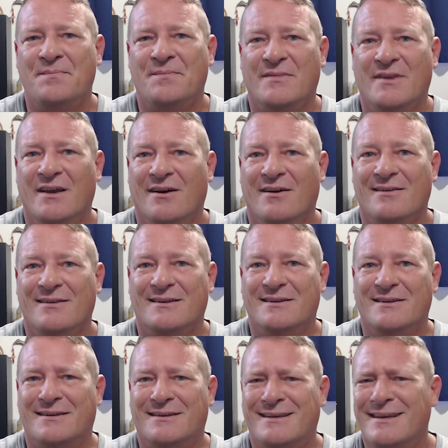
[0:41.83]

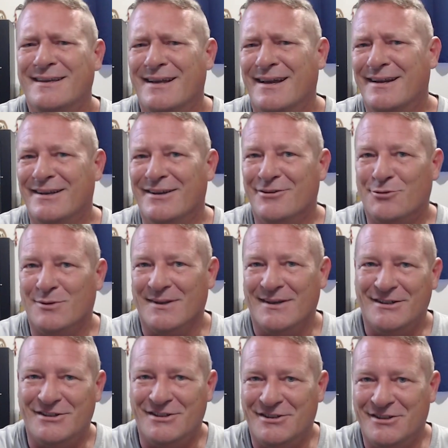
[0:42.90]
The key to any good
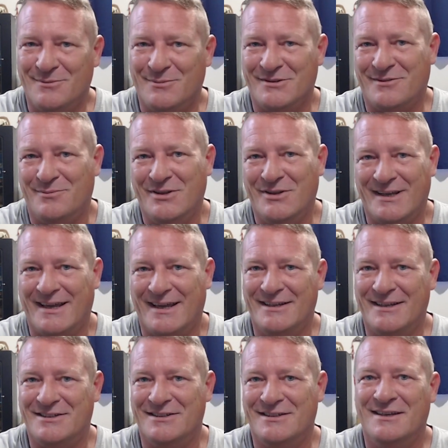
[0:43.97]
relationship is
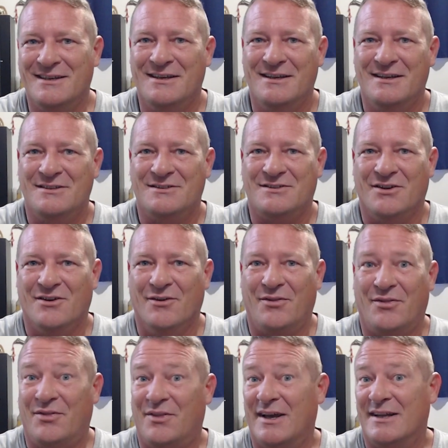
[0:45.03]
communication. So
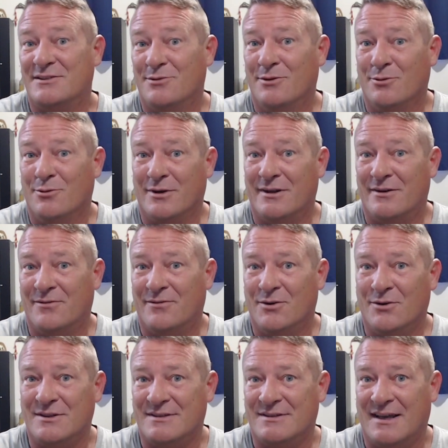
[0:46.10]
that's what we're going to
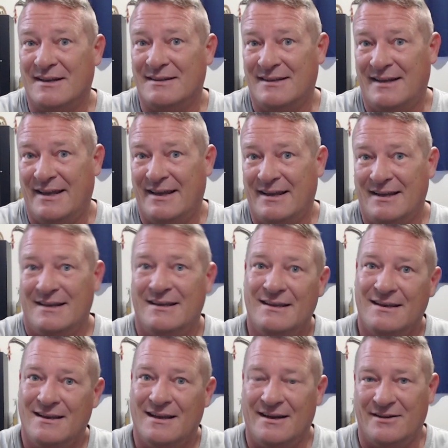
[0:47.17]
focus on today
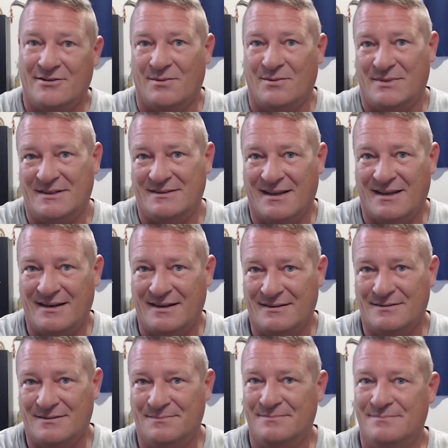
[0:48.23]
on Intrepid Exotics.